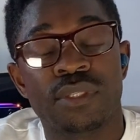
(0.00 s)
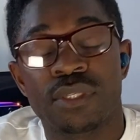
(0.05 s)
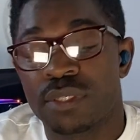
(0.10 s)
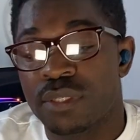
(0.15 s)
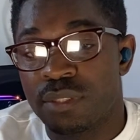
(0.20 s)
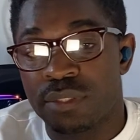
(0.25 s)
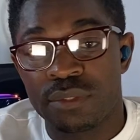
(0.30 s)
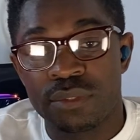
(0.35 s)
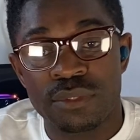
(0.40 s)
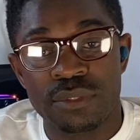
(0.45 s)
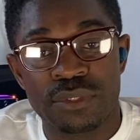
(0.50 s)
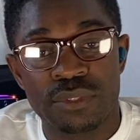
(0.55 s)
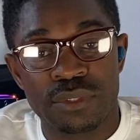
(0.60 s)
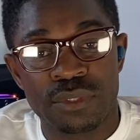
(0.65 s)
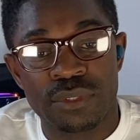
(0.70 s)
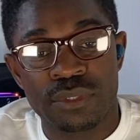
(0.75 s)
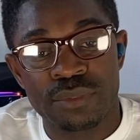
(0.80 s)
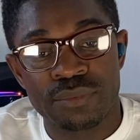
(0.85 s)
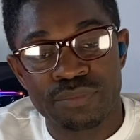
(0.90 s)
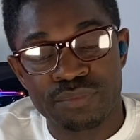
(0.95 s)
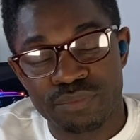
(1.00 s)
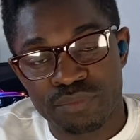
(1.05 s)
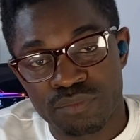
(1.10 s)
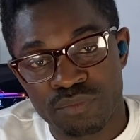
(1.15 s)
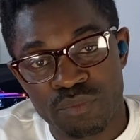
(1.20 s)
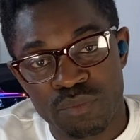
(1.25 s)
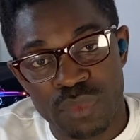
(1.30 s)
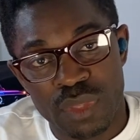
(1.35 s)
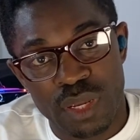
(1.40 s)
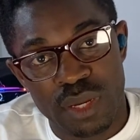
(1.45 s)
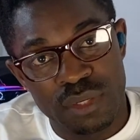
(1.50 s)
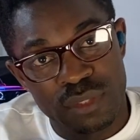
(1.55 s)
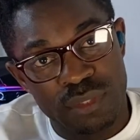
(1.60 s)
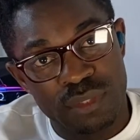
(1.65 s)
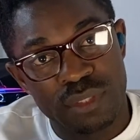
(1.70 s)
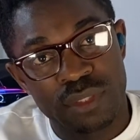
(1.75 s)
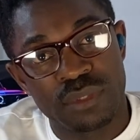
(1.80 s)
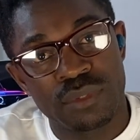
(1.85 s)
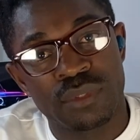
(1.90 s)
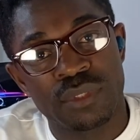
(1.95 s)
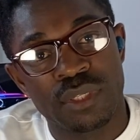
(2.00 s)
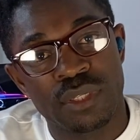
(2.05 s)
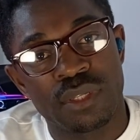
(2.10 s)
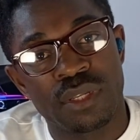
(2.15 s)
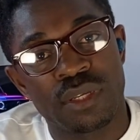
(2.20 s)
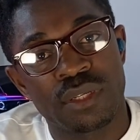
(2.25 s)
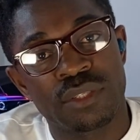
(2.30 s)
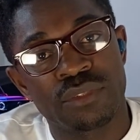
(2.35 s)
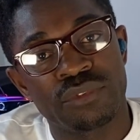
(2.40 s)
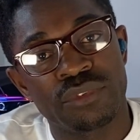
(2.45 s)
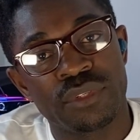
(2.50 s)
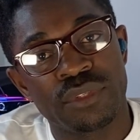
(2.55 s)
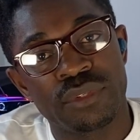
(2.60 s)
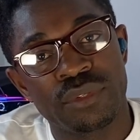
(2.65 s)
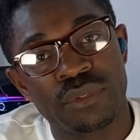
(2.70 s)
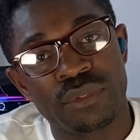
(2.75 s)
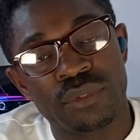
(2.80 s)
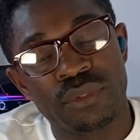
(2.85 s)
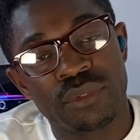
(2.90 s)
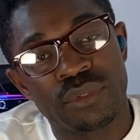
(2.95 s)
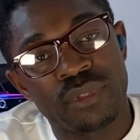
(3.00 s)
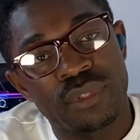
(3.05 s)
and as usual, I'll see you in the next video.